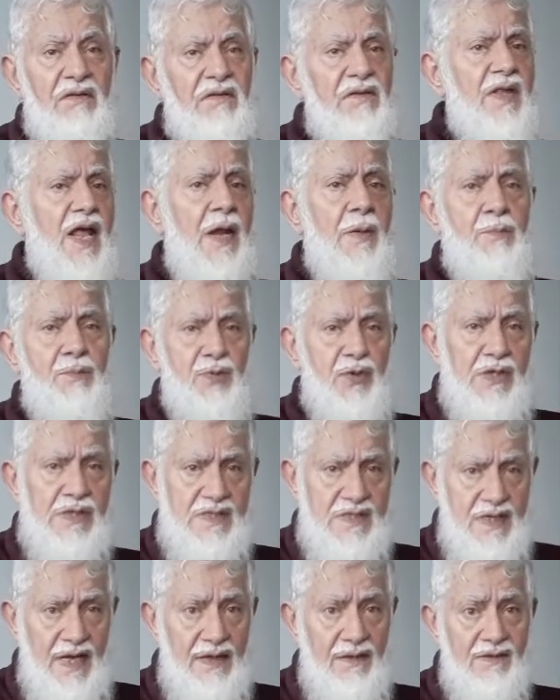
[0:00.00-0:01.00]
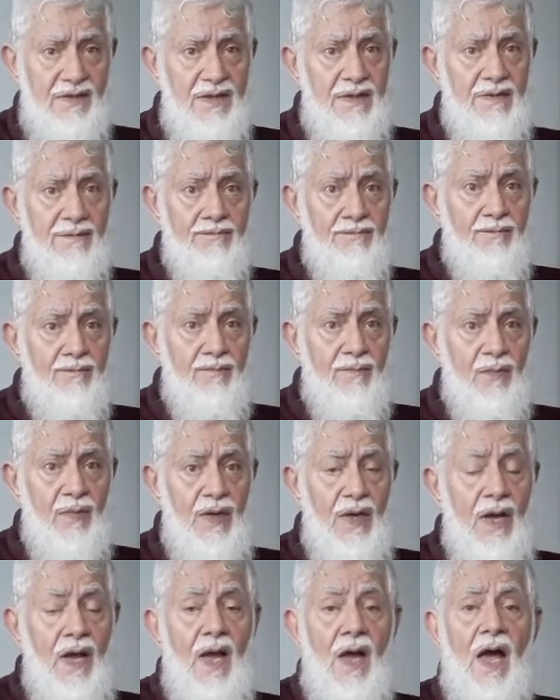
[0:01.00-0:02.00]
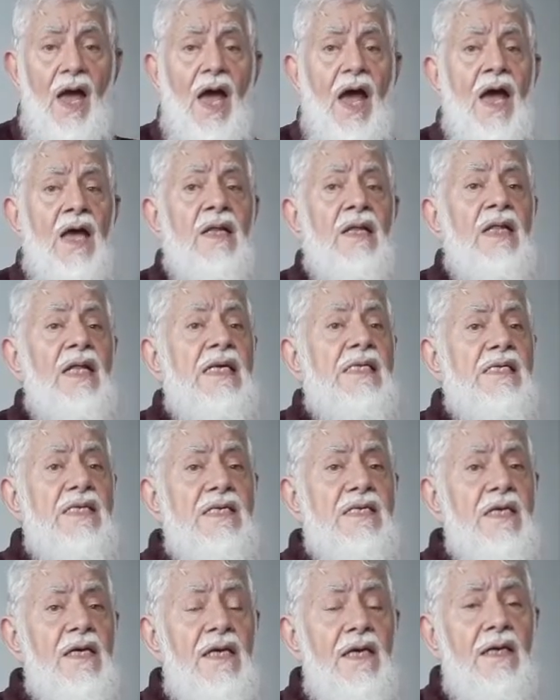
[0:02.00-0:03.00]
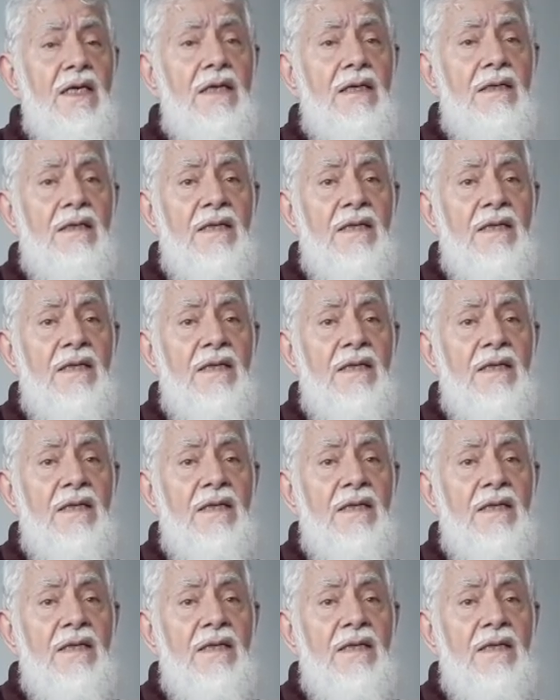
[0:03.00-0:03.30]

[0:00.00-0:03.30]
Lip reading: 10%. And let's say